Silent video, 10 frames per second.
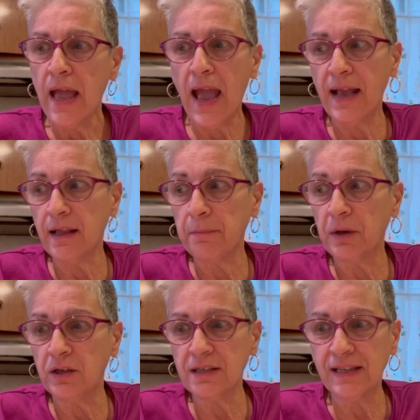And I'm
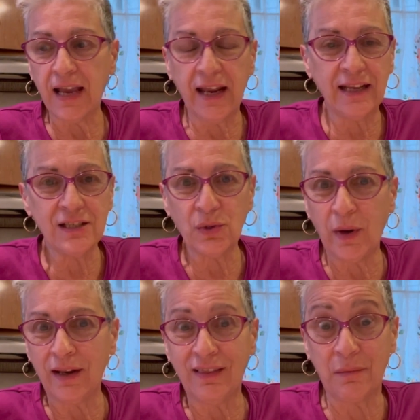going to say I didn't do
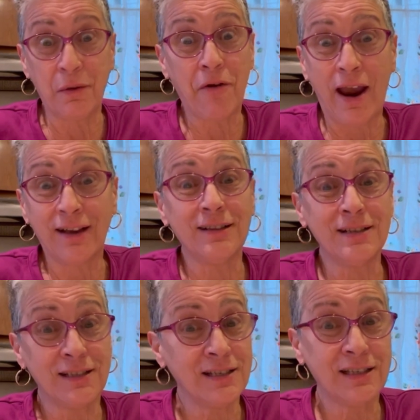anything
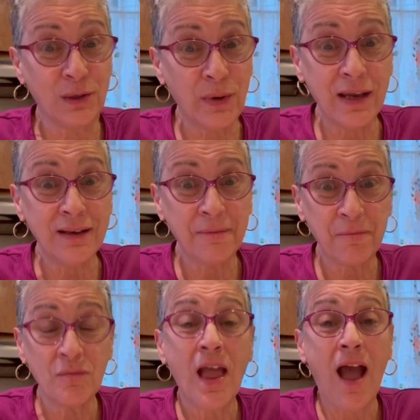miraculous to quit.
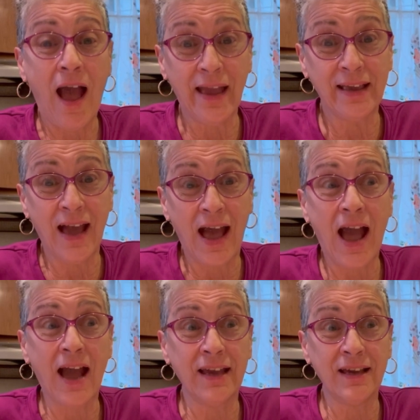I got
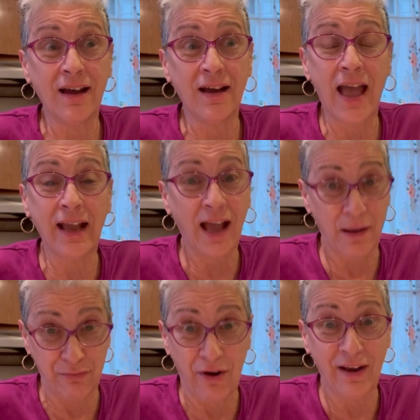I uh,
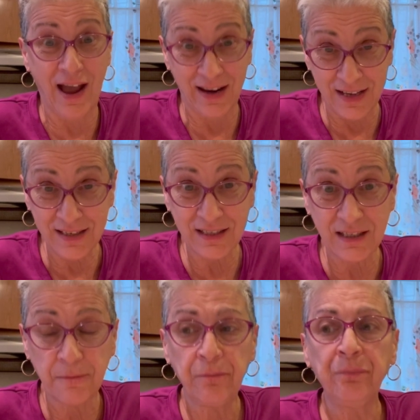got
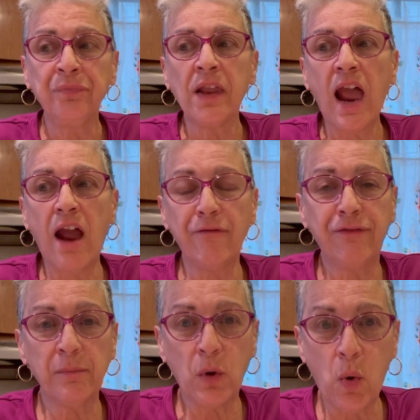bronchitis, and
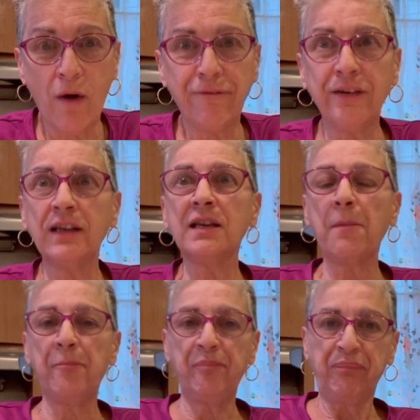from coughing,
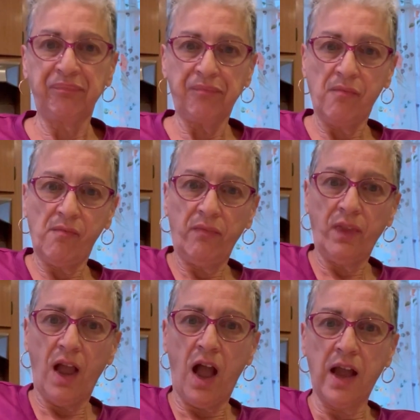
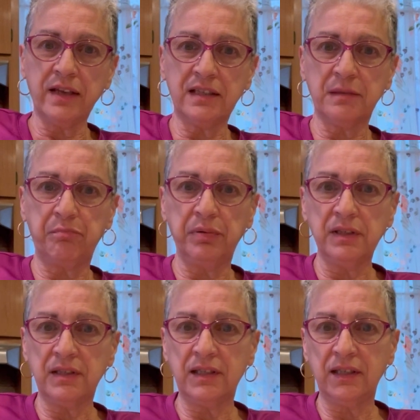I
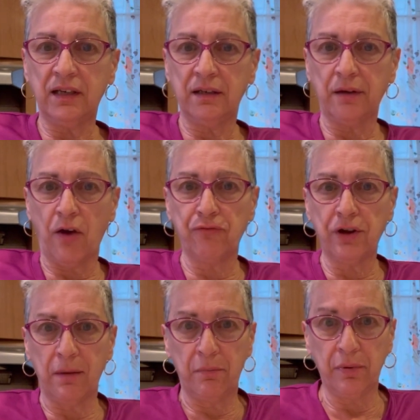splinted a, a
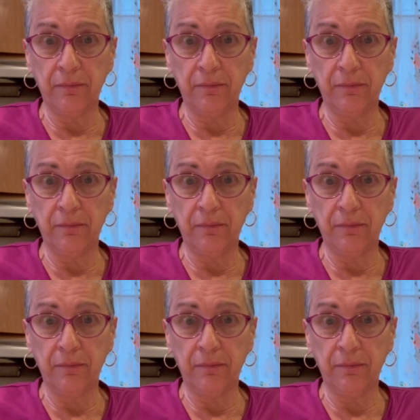rib,